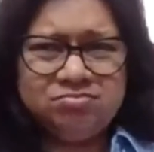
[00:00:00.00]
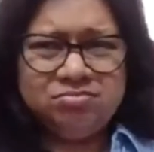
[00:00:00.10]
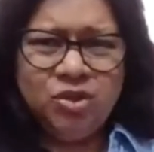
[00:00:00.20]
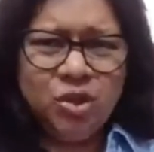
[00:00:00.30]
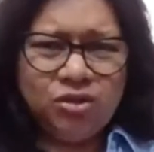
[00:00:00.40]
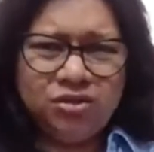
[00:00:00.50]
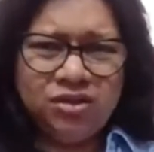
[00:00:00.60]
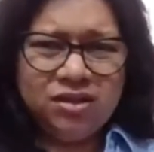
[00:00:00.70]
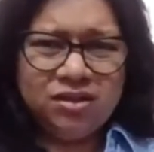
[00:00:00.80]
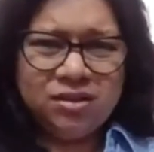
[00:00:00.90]
not
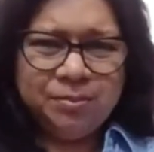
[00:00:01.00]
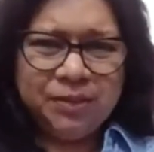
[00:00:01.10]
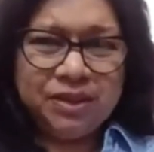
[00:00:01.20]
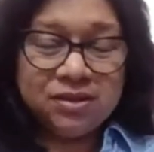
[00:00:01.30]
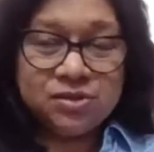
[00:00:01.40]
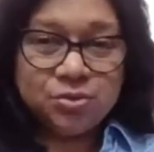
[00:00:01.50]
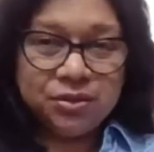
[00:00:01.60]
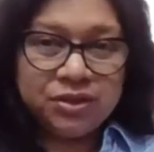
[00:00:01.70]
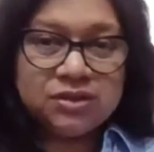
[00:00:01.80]
really a PR story.